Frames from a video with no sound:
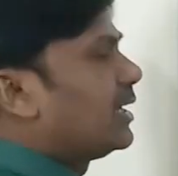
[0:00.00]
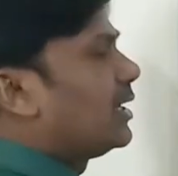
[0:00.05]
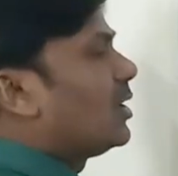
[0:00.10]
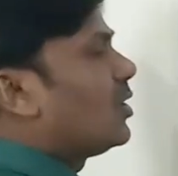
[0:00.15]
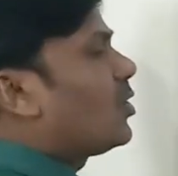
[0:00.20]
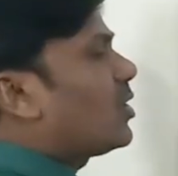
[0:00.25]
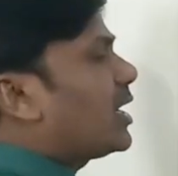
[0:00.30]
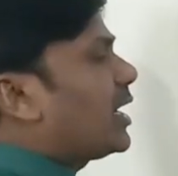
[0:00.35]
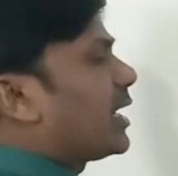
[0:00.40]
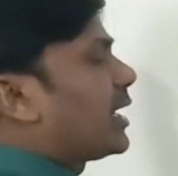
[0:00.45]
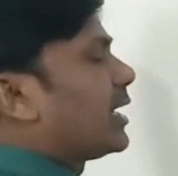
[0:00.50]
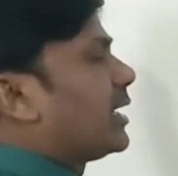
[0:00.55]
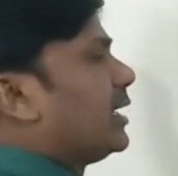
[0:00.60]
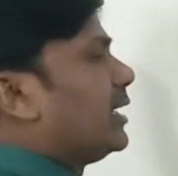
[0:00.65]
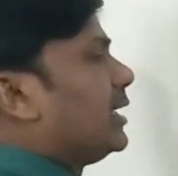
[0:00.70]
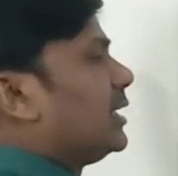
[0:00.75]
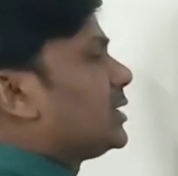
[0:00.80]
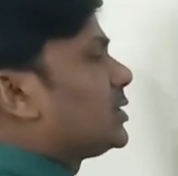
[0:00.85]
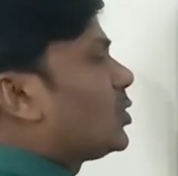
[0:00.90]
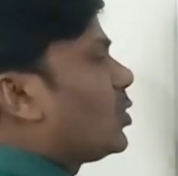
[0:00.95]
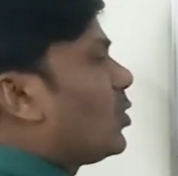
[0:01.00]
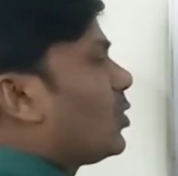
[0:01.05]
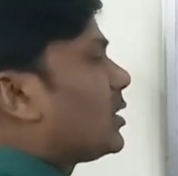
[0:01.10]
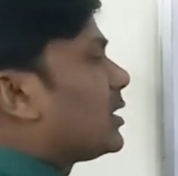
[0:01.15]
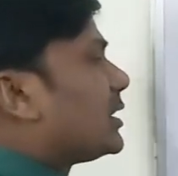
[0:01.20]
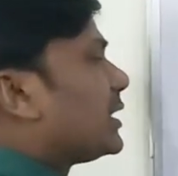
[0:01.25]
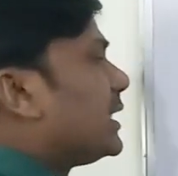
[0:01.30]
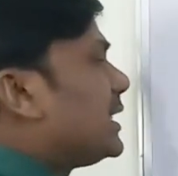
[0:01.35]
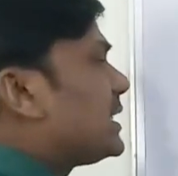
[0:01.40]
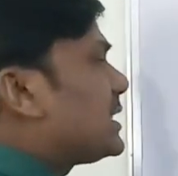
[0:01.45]
Okay, so
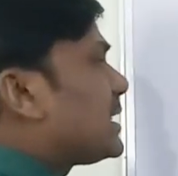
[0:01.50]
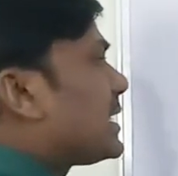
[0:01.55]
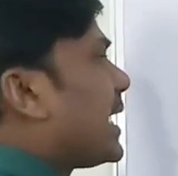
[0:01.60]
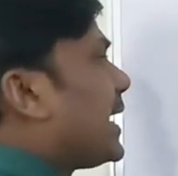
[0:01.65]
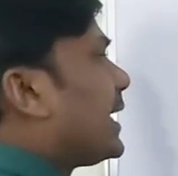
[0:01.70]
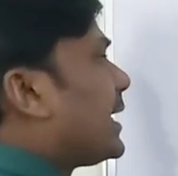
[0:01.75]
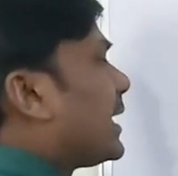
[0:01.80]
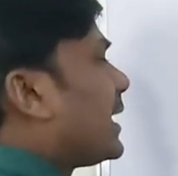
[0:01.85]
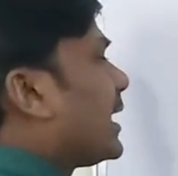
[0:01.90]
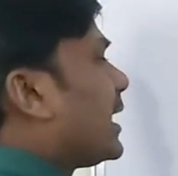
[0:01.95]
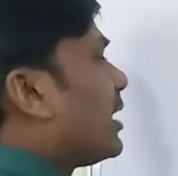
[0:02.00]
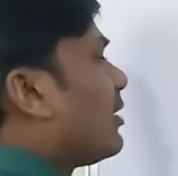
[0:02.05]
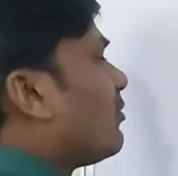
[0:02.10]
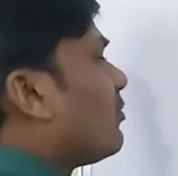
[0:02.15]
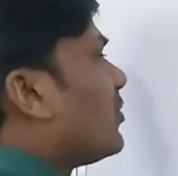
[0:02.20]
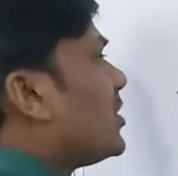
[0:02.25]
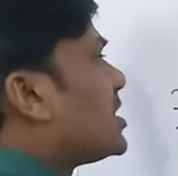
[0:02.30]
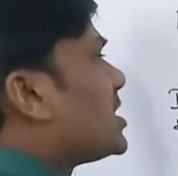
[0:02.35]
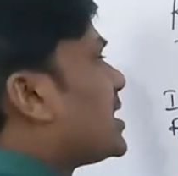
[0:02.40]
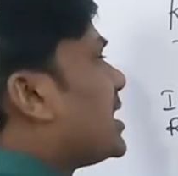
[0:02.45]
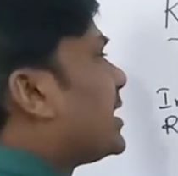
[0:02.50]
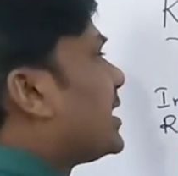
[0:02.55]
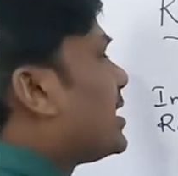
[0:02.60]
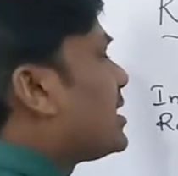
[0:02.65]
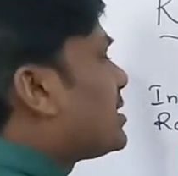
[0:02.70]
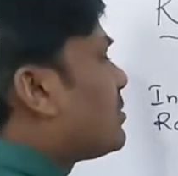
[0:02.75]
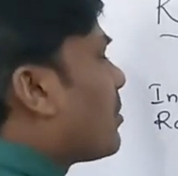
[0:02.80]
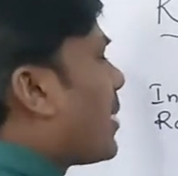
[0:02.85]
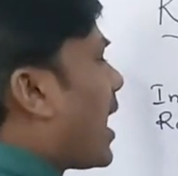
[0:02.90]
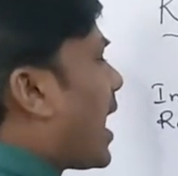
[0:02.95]
this light ray which
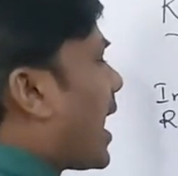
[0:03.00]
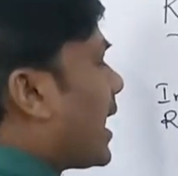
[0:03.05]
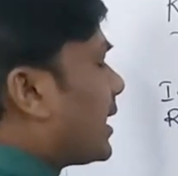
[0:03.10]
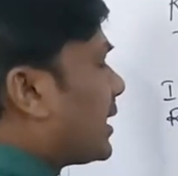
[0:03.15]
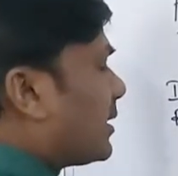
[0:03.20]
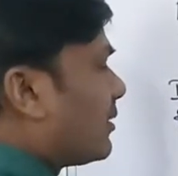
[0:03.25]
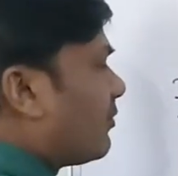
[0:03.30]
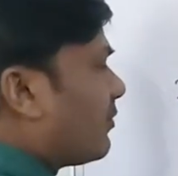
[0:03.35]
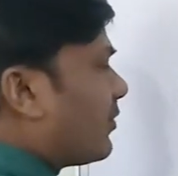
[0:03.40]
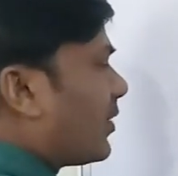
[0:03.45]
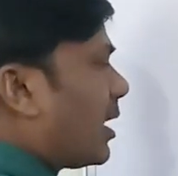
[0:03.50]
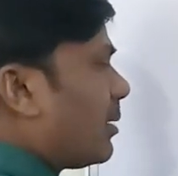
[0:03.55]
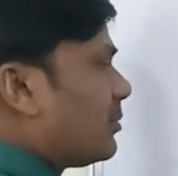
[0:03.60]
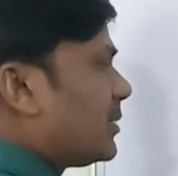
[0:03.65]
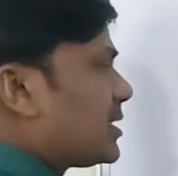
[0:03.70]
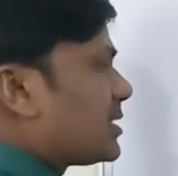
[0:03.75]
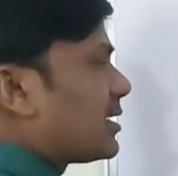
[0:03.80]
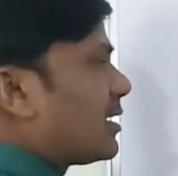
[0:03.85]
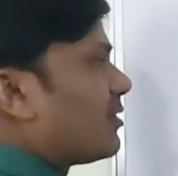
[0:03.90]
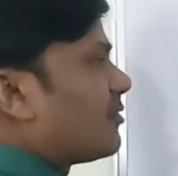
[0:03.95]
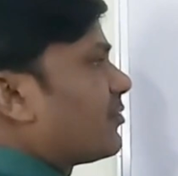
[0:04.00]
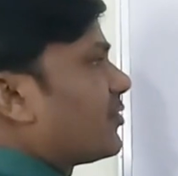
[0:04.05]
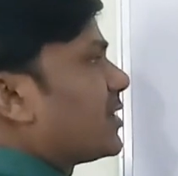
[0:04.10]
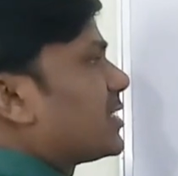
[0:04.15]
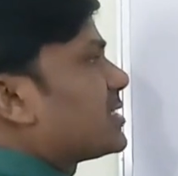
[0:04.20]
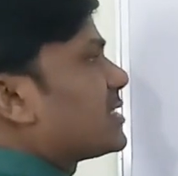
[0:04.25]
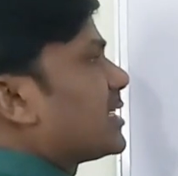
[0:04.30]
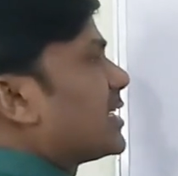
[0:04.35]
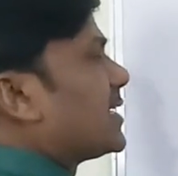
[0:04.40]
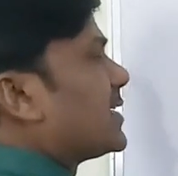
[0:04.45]
returns back from the
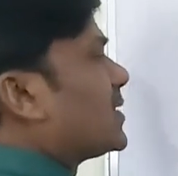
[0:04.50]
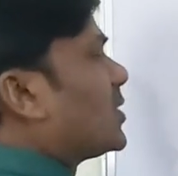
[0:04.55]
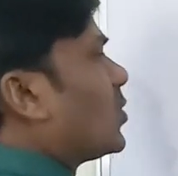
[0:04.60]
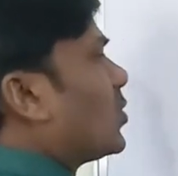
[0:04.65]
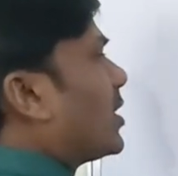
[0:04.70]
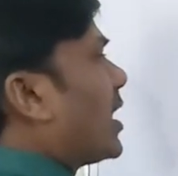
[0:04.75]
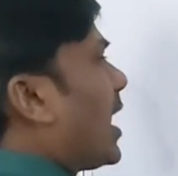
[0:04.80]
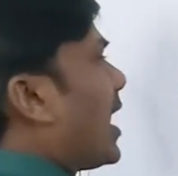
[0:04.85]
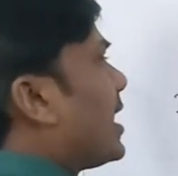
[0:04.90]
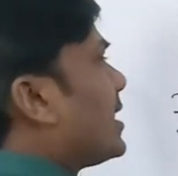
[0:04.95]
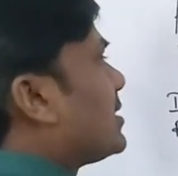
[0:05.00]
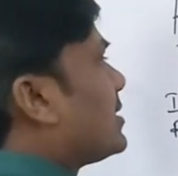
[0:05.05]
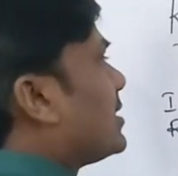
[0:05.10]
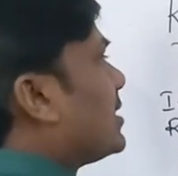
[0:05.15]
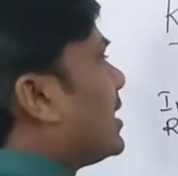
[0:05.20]
surface is known as